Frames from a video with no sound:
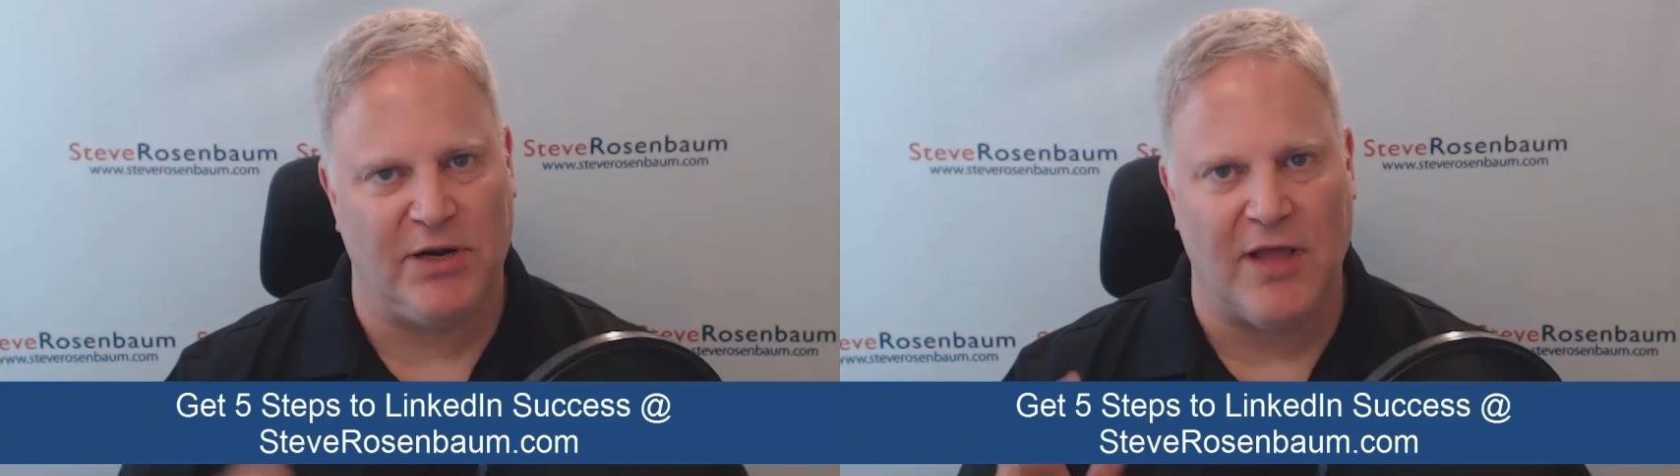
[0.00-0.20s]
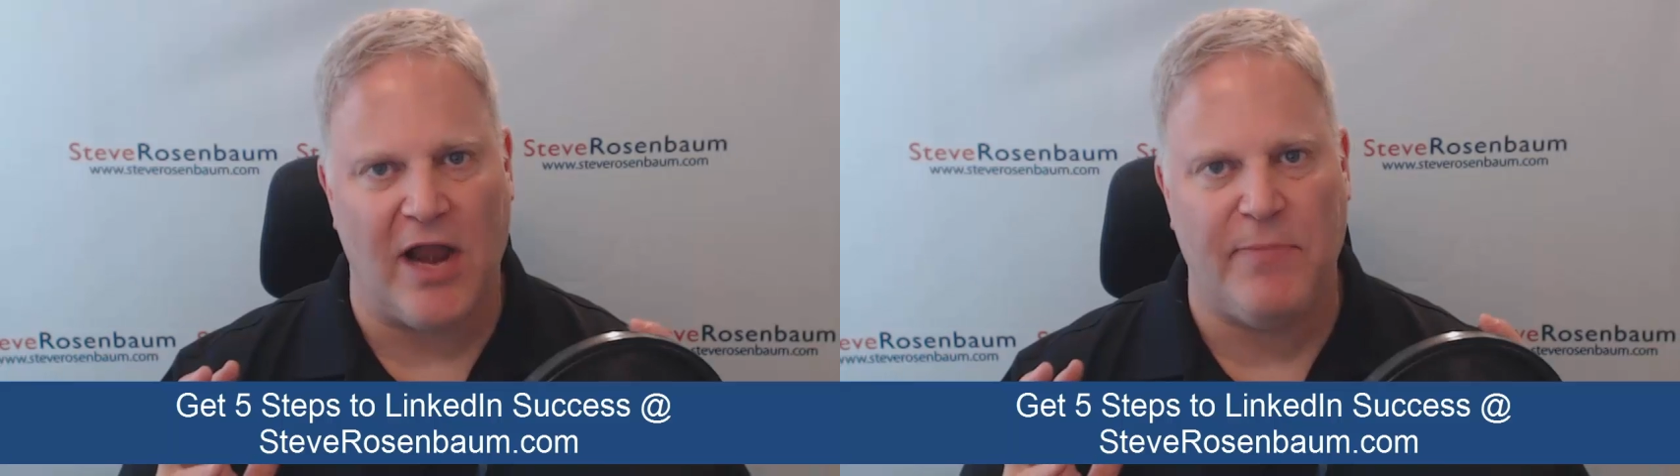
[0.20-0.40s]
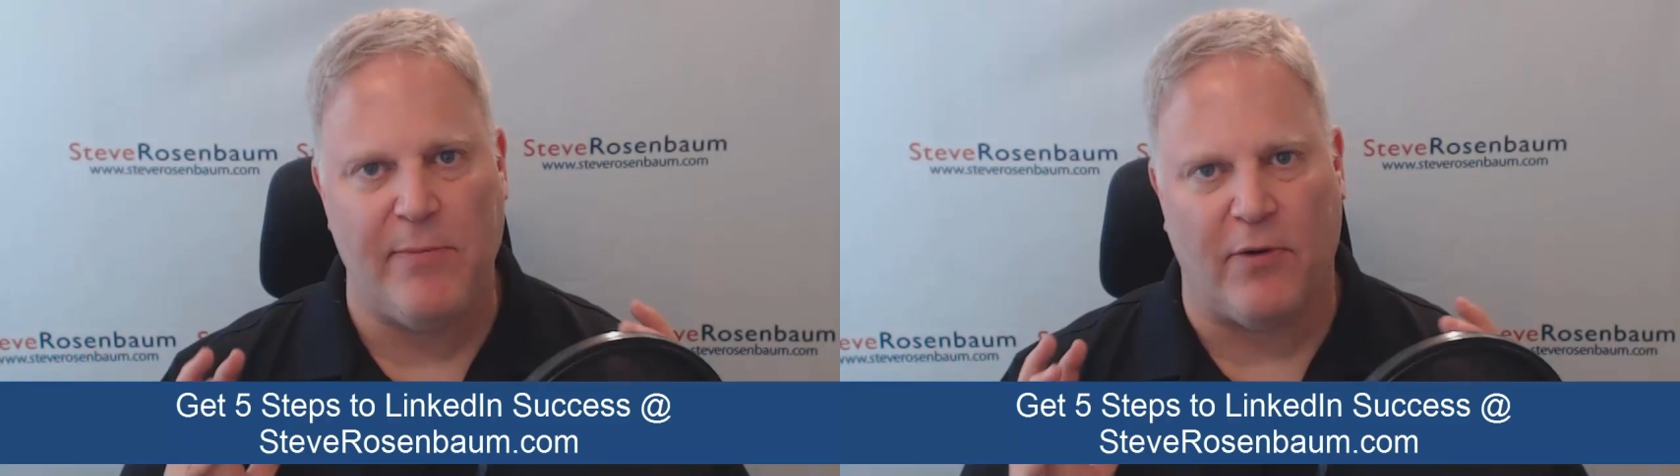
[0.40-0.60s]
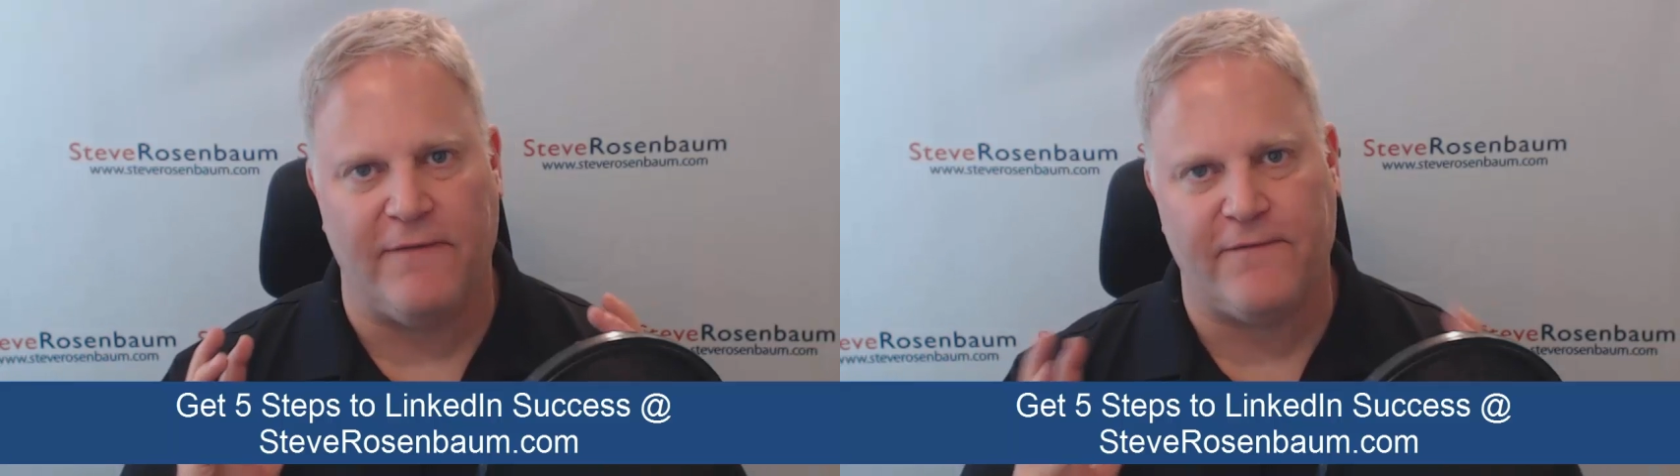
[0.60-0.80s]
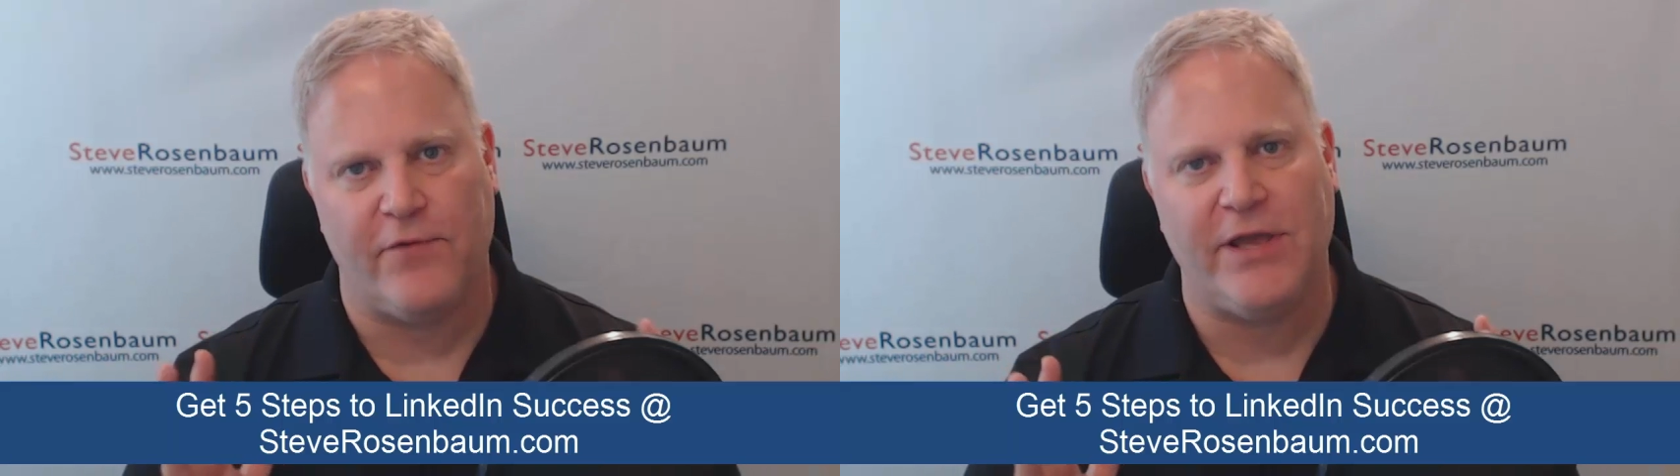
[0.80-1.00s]
been a lot of
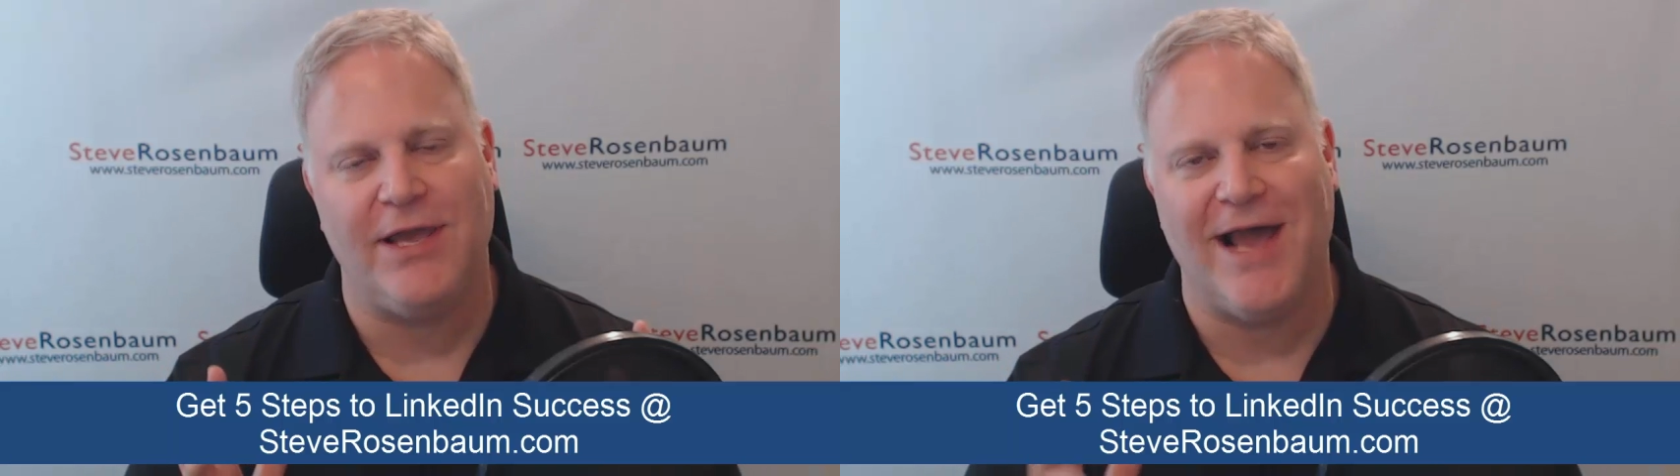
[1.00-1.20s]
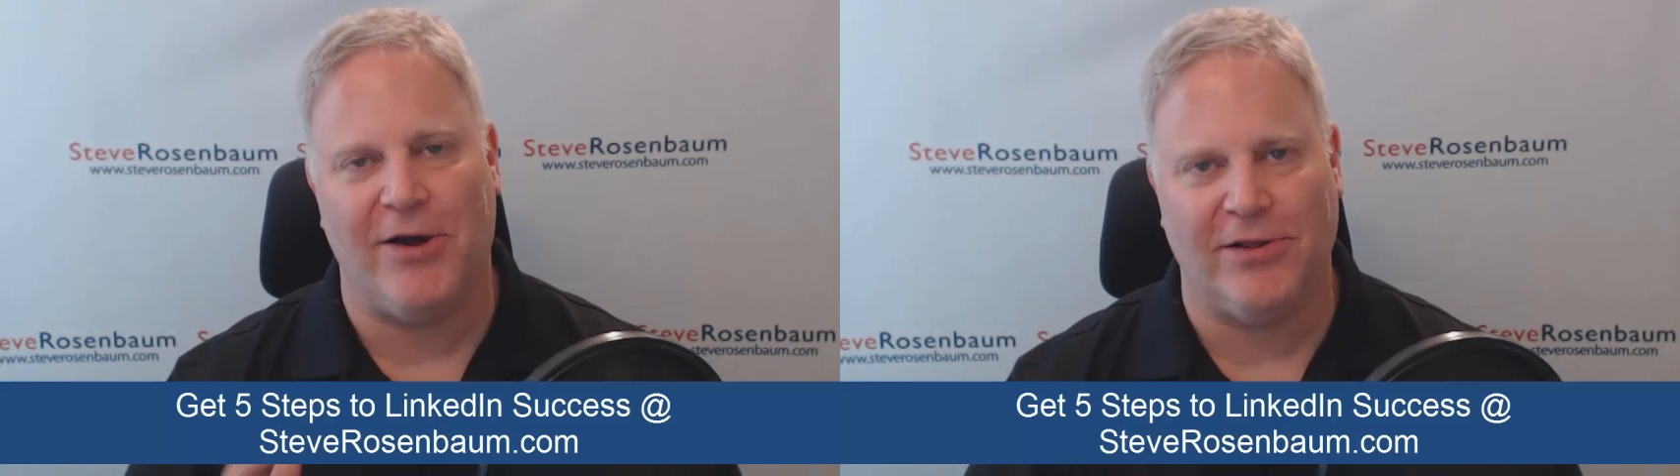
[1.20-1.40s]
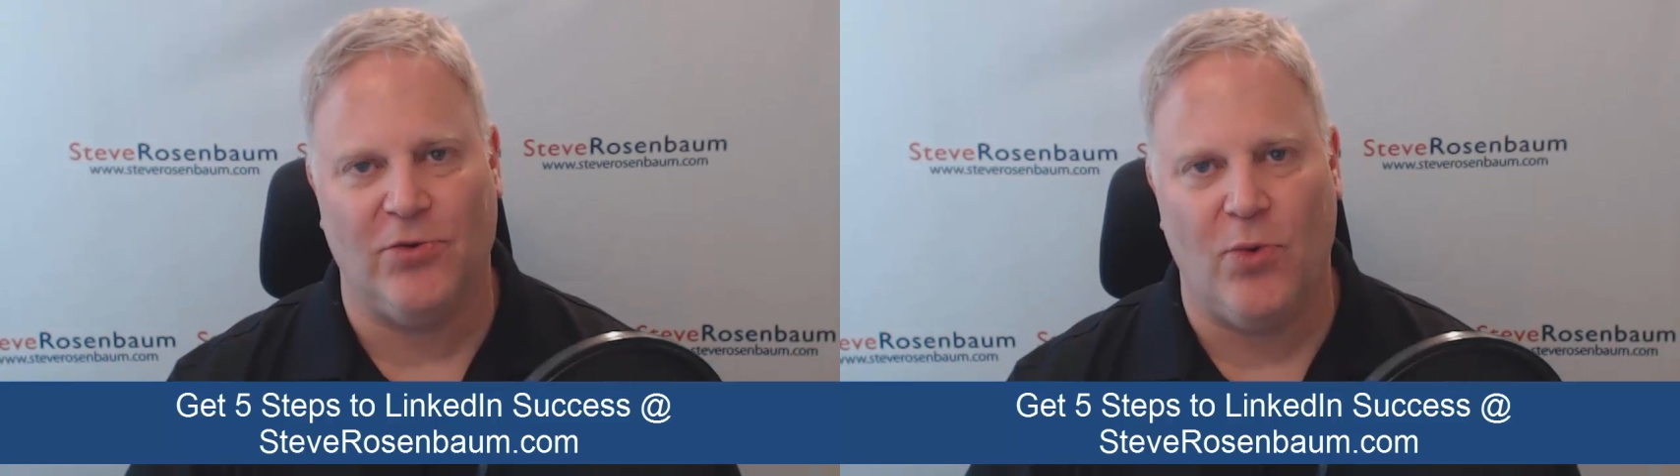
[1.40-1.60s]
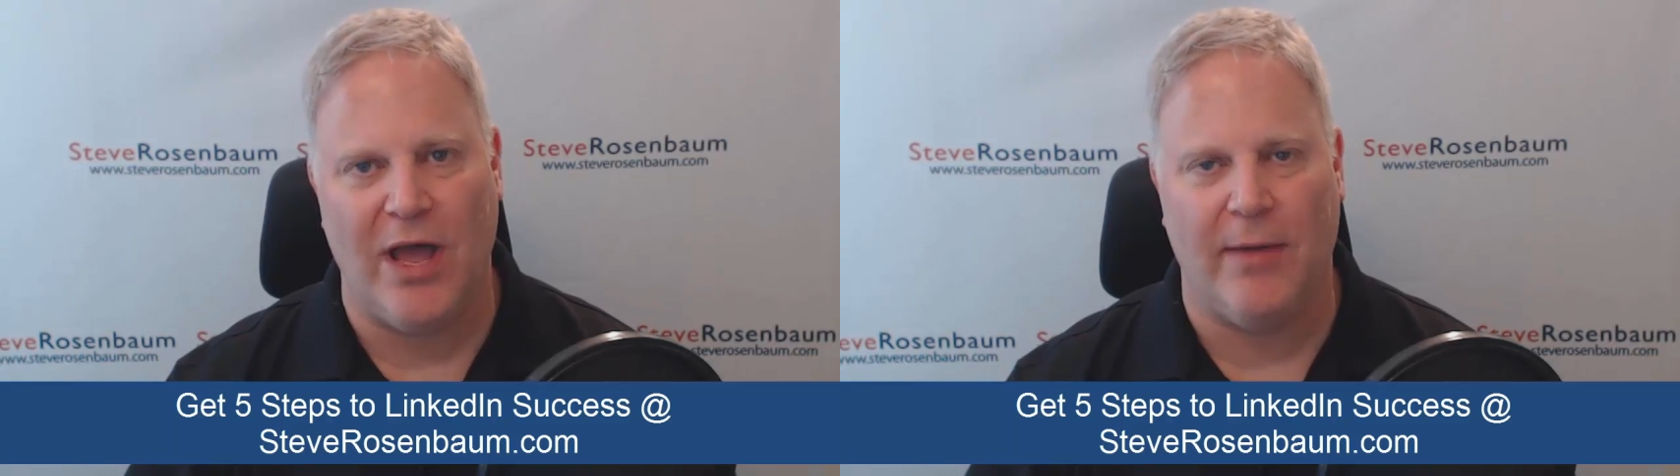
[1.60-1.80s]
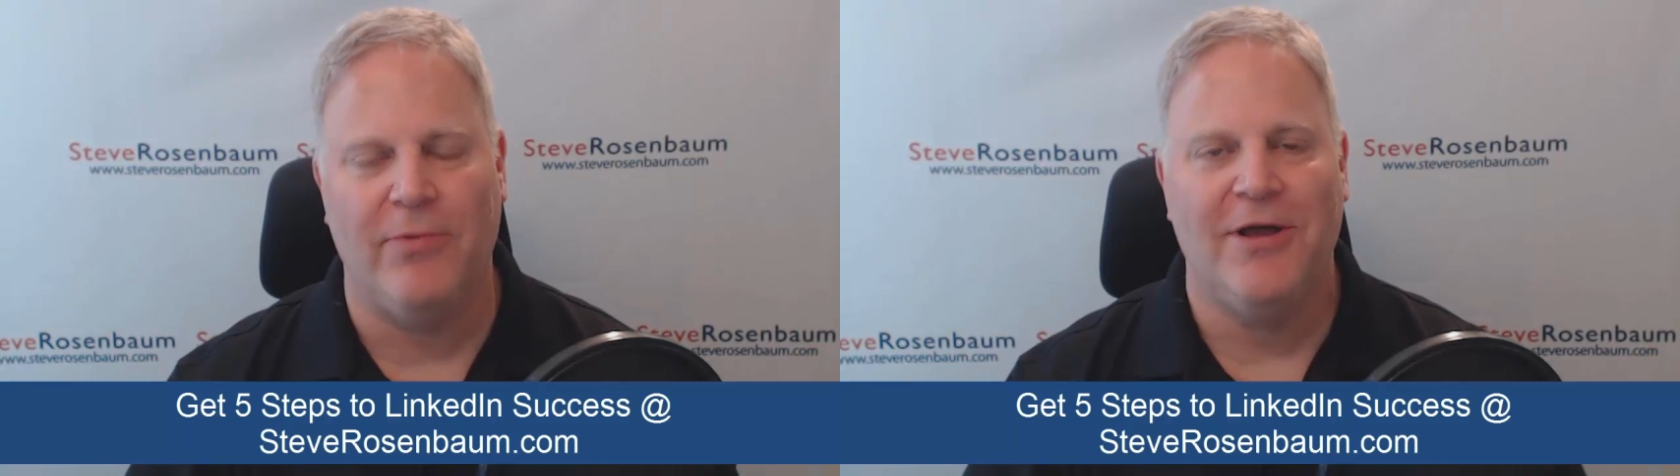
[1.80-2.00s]
people freaking out on the
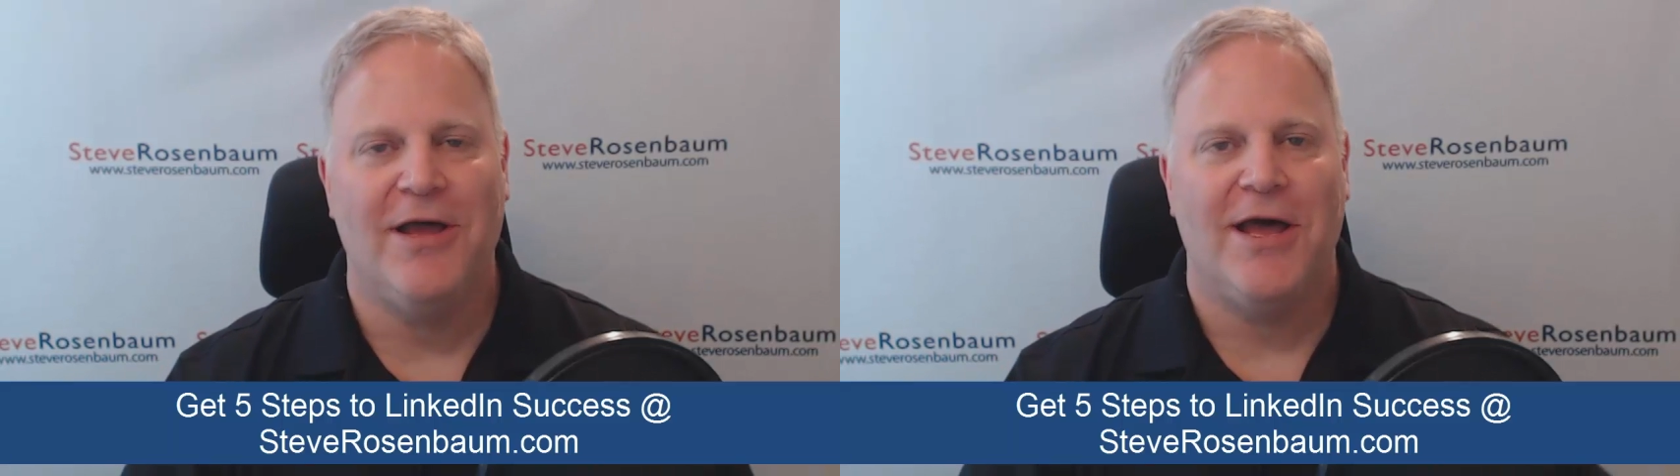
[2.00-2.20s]
web.